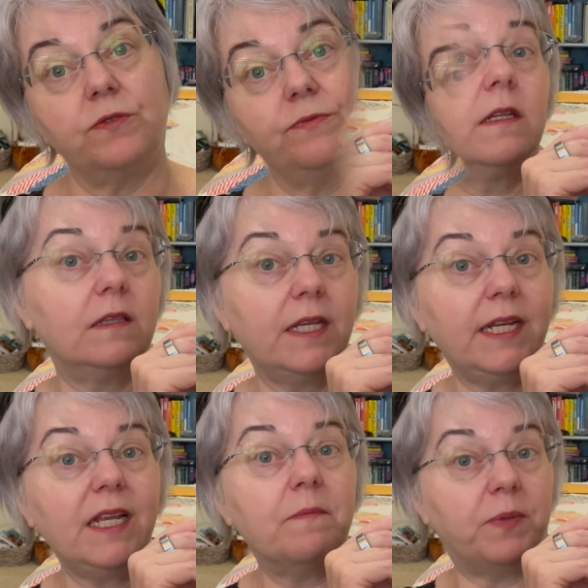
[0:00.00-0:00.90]
The
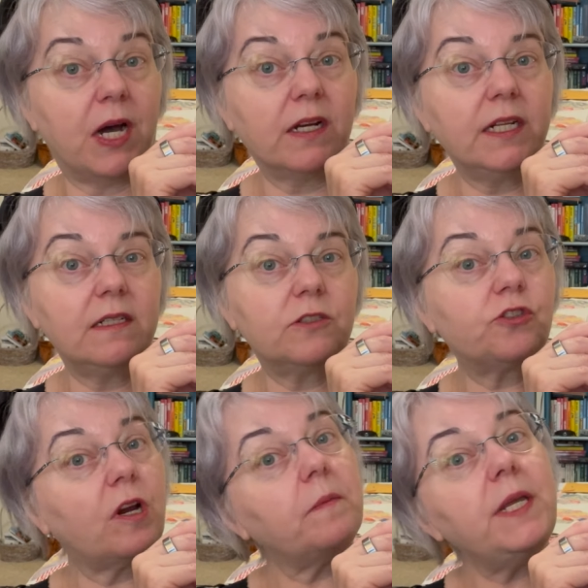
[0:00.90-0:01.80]
Lydia bonnet
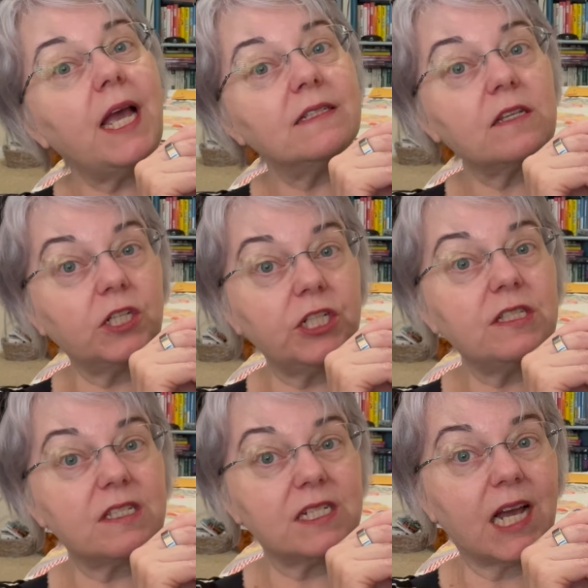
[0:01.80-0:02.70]
struck me as a good
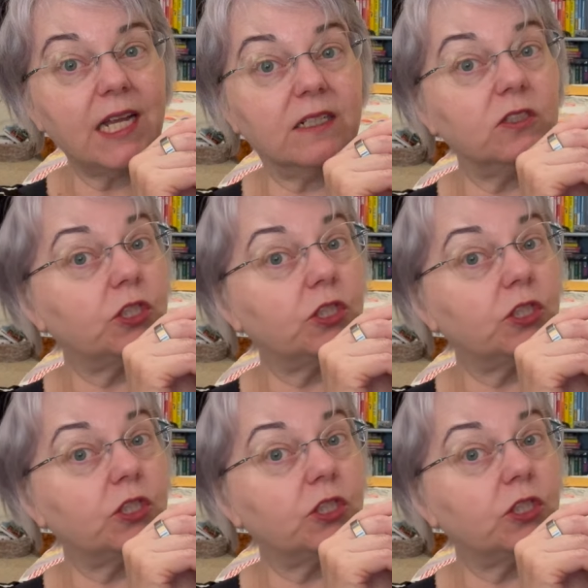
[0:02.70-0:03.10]
style